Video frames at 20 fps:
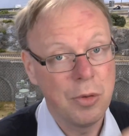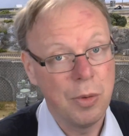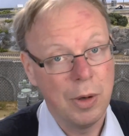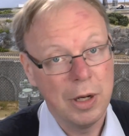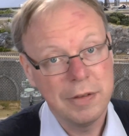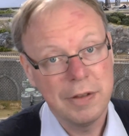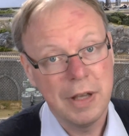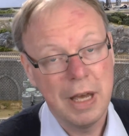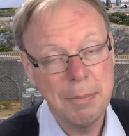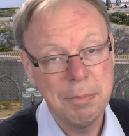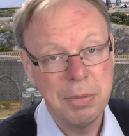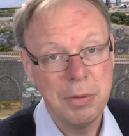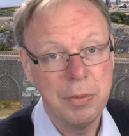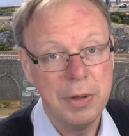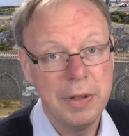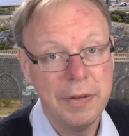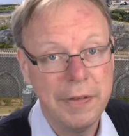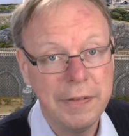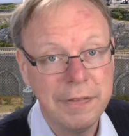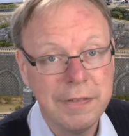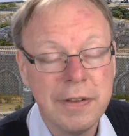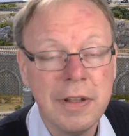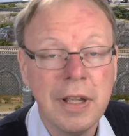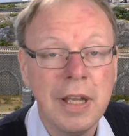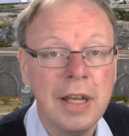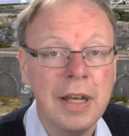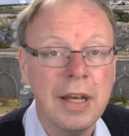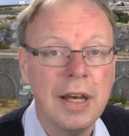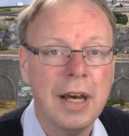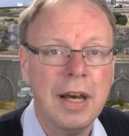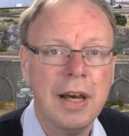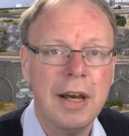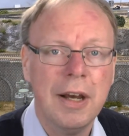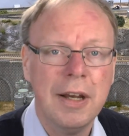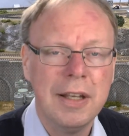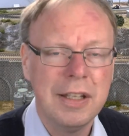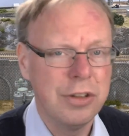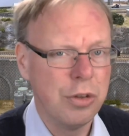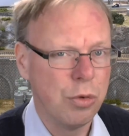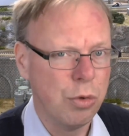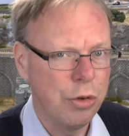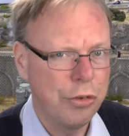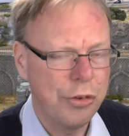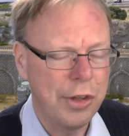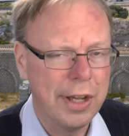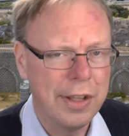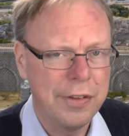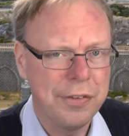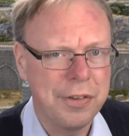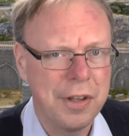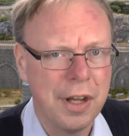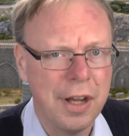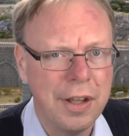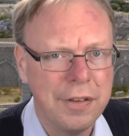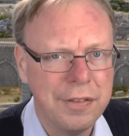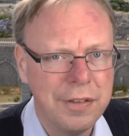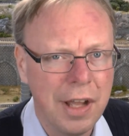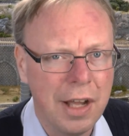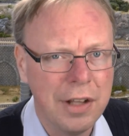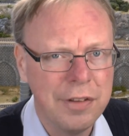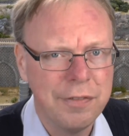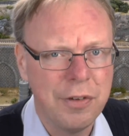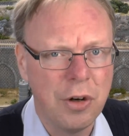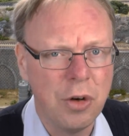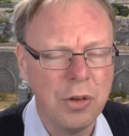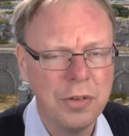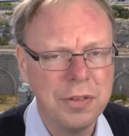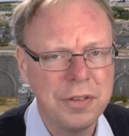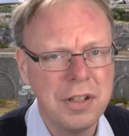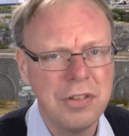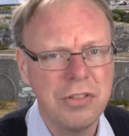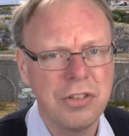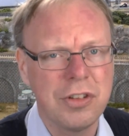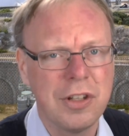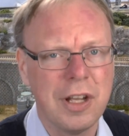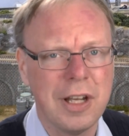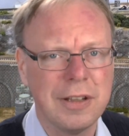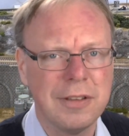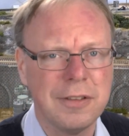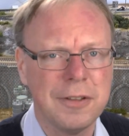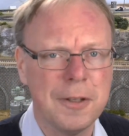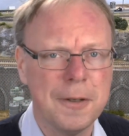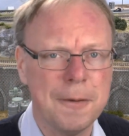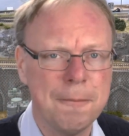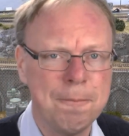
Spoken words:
quite happy with it. It also has the advantage that